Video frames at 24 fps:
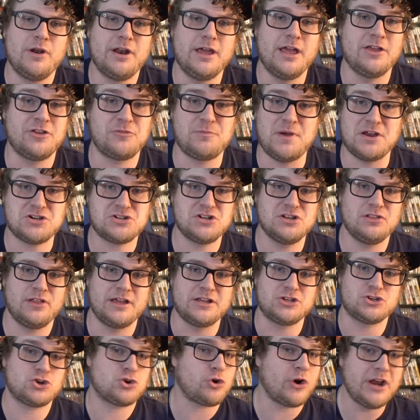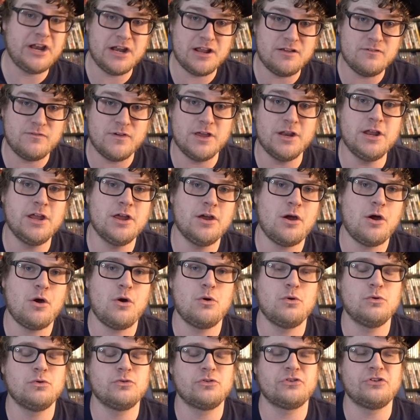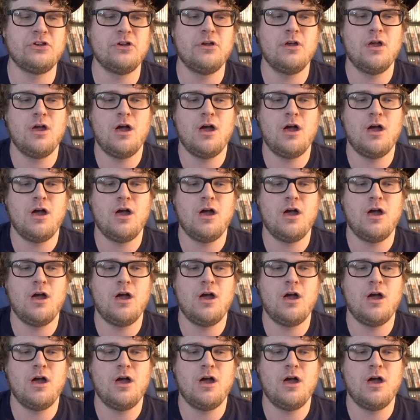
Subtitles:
especially like training videos,